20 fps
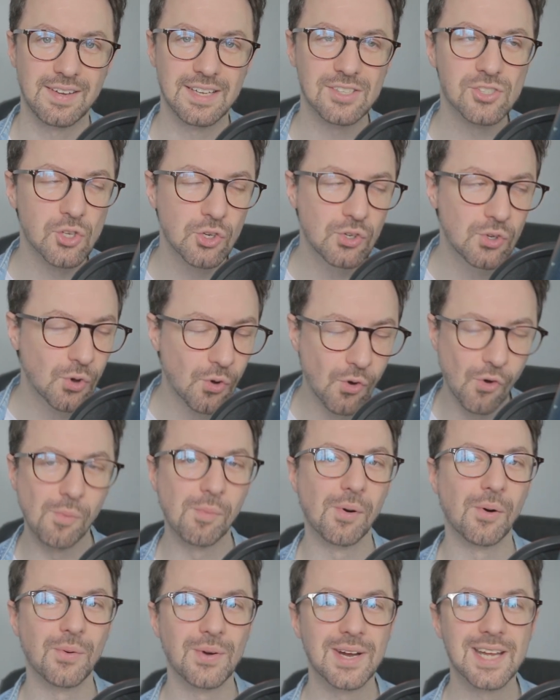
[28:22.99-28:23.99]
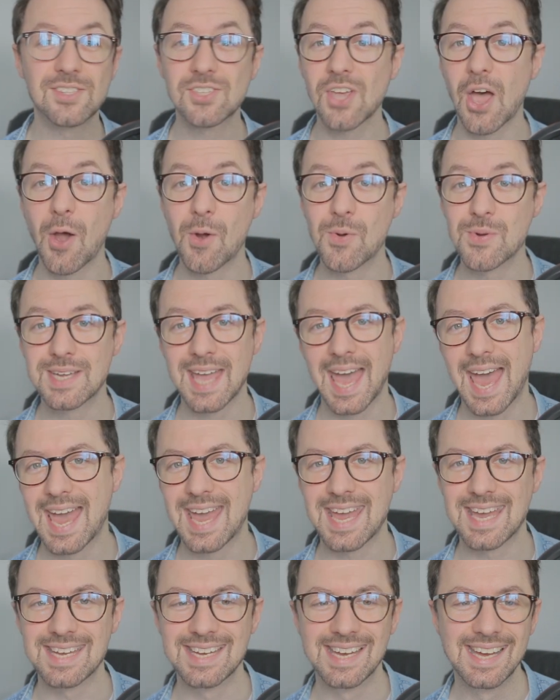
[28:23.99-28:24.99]
It's normal. It's
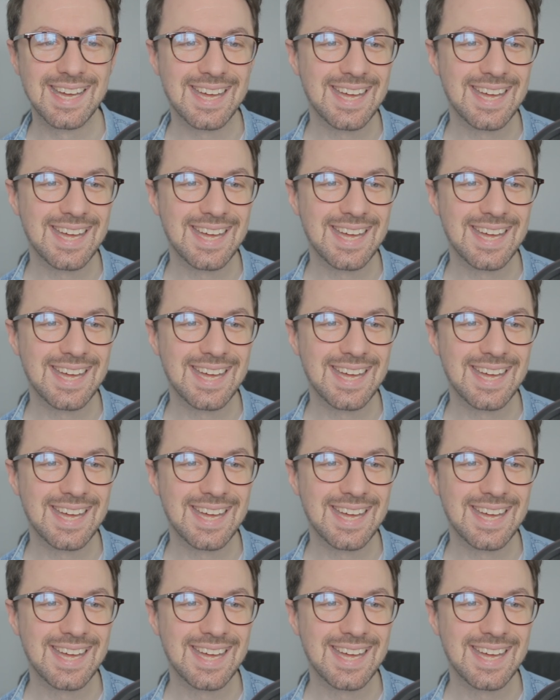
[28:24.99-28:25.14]
okay.